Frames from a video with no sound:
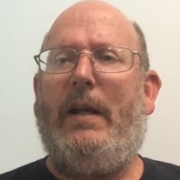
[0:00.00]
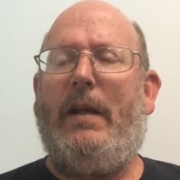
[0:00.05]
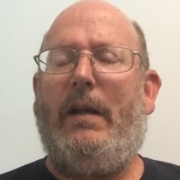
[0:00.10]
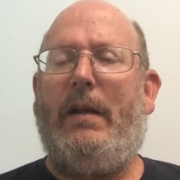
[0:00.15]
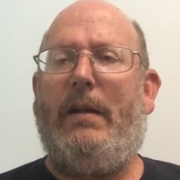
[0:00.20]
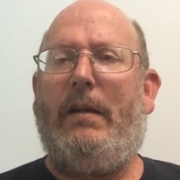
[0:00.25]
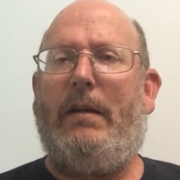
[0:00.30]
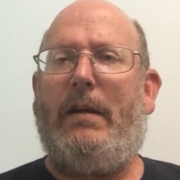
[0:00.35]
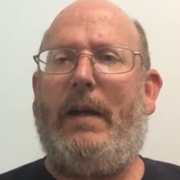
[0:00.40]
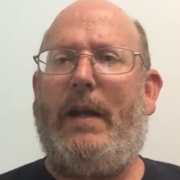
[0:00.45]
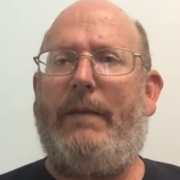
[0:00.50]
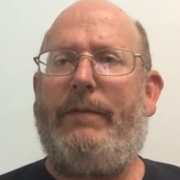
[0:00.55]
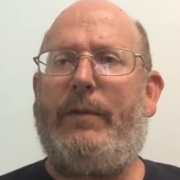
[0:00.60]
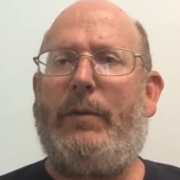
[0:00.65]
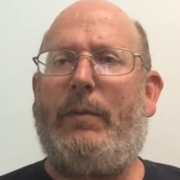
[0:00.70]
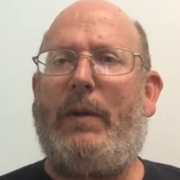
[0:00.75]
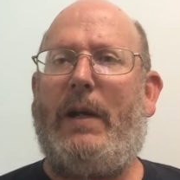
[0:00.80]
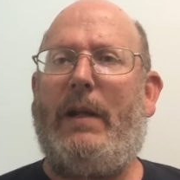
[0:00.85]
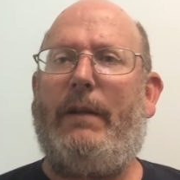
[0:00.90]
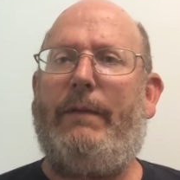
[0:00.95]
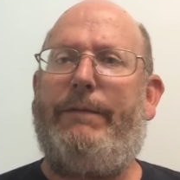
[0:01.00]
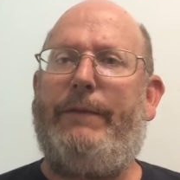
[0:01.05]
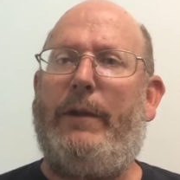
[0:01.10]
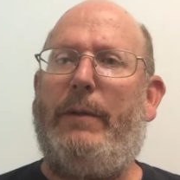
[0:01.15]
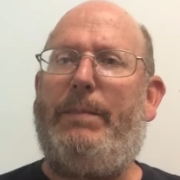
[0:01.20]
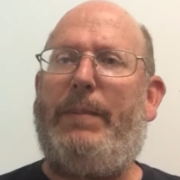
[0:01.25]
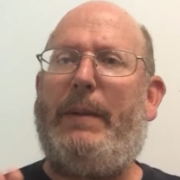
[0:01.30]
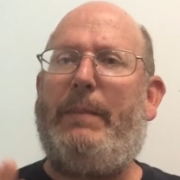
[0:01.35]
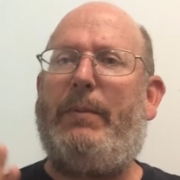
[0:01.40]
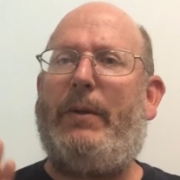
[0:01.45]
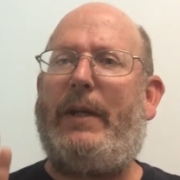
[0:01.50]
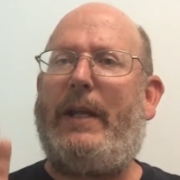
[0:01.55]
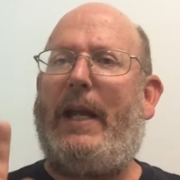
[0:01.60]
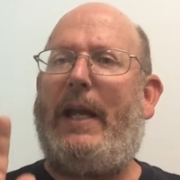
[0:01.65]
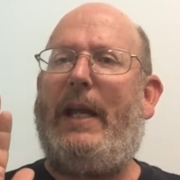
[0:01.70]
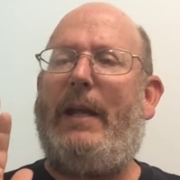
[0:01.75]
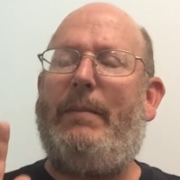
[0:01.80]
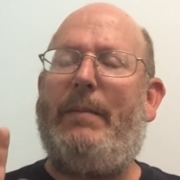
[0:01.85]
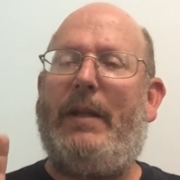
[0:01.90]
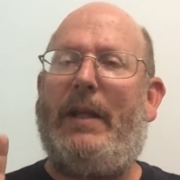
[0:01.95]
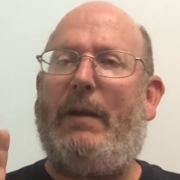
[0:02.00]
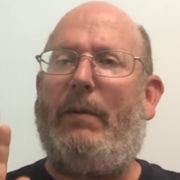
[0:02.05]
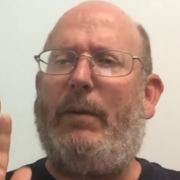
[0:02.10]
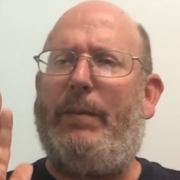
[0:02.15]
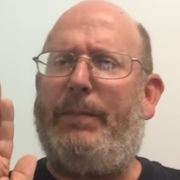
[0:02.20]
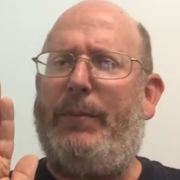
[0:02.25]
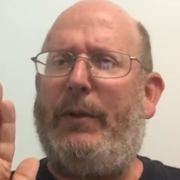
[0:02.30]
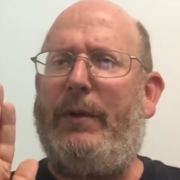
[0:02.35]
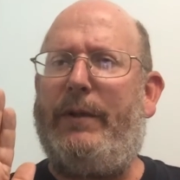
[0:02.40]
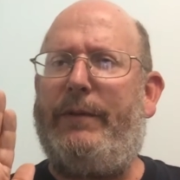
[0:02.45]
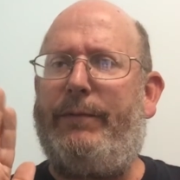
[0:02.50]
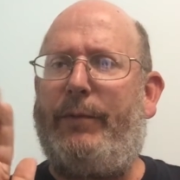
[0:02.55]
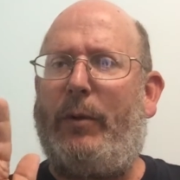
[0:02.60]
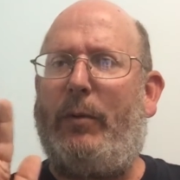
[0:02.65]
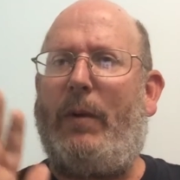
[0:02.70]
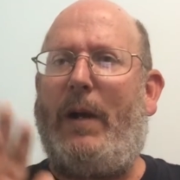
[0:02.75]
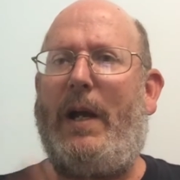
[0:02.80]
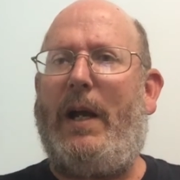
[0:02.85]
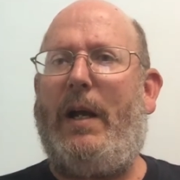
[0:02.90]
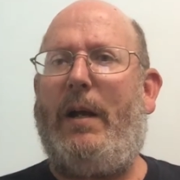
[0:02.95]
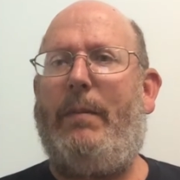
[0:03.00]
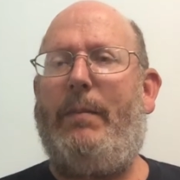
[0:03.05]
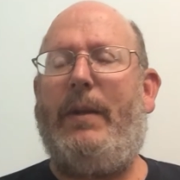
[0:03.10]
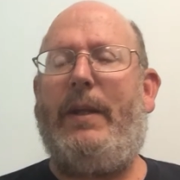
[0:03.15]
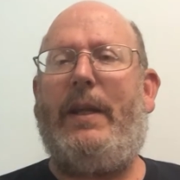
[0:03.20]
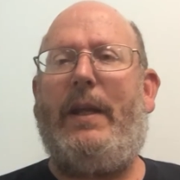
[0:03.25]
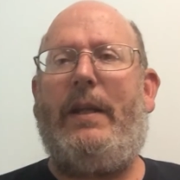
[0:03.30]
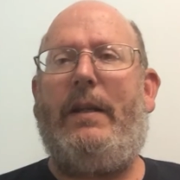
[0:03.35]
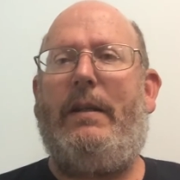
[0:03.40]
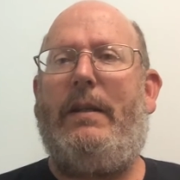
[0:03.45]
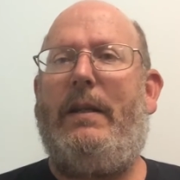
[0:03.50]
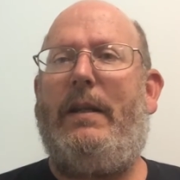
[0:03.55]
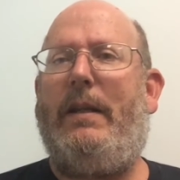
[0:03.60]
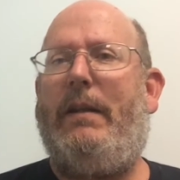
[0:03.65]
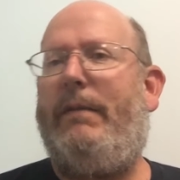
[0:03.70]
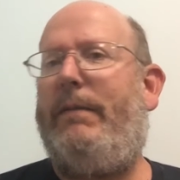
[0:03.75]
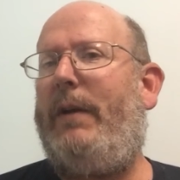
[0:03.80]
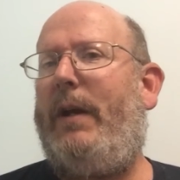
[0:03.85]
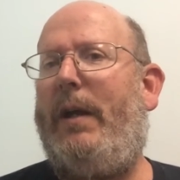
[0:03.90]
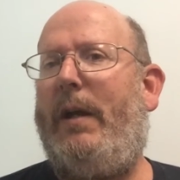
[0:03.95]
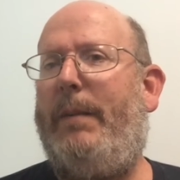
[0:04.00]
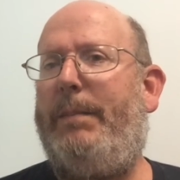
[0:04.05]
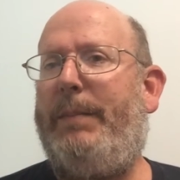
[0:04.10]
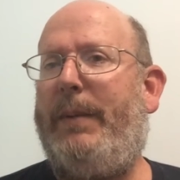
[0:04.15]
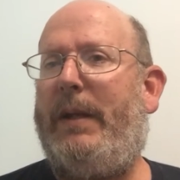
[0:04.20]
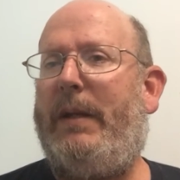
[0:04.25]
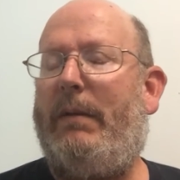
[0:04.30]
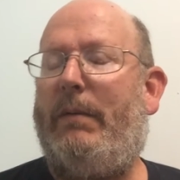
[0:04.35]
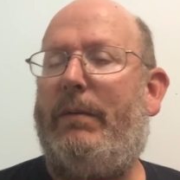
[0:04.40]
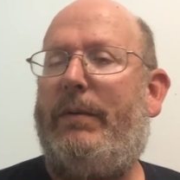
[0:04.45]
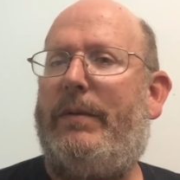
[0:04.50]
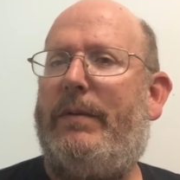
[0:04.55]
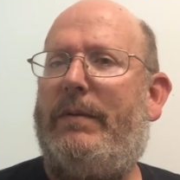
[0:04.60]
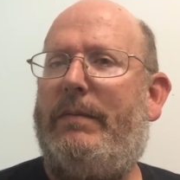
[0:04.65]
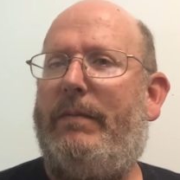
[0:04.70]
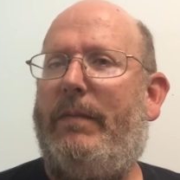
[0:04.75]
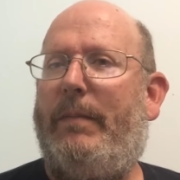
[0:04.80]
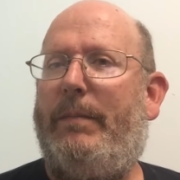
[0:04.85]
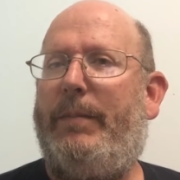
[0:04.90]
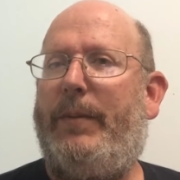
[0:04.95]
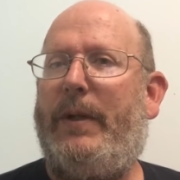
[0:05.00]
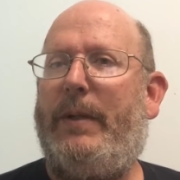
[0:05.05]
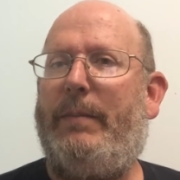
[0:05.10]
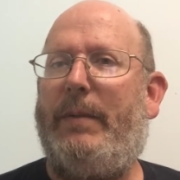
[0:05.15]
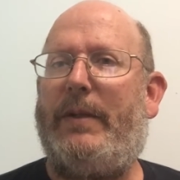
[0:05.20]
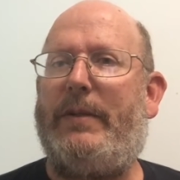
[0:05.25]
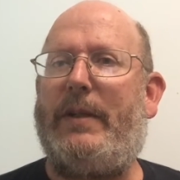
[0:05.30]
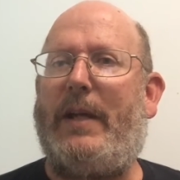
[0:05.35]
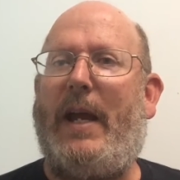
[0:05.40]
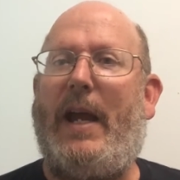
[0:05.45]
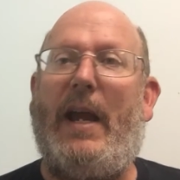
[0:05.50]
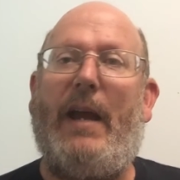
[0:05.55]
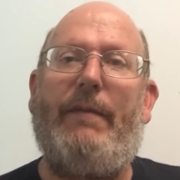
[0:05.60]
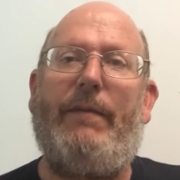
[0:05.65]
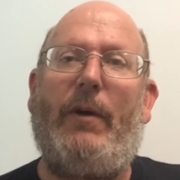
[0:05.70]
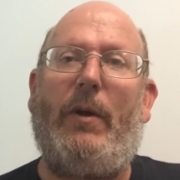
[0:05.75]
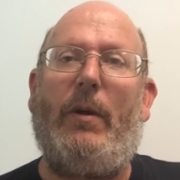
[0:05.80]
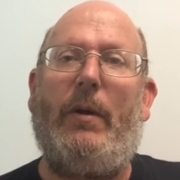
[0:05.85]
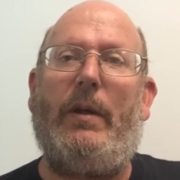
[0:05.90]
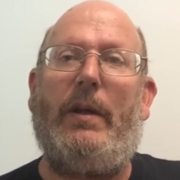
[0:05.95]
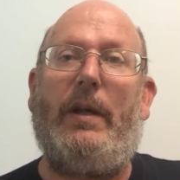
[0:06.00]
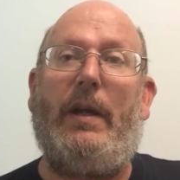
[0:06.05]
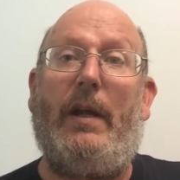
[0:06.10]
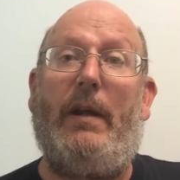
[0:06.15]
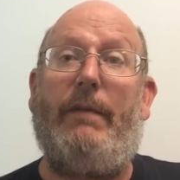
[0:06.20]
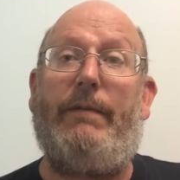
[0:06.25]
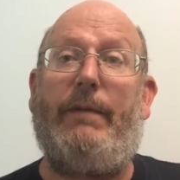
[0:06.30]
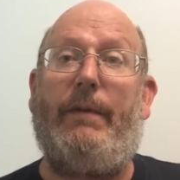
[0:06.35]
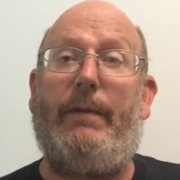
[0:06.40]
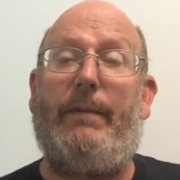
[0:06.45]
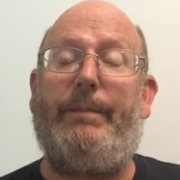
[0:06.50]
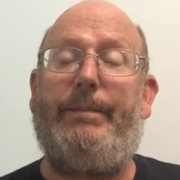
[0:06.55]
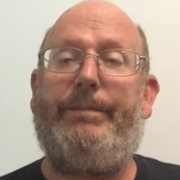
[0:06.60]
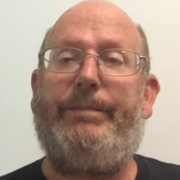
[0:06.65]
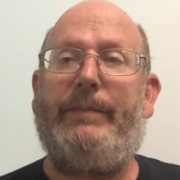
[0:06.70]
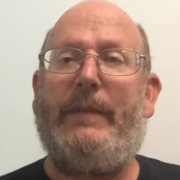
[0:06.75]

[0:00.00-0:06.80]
After a while, a few people came, and they would push for a while, but they'd give up, and it was pretty much a half-hearted effort.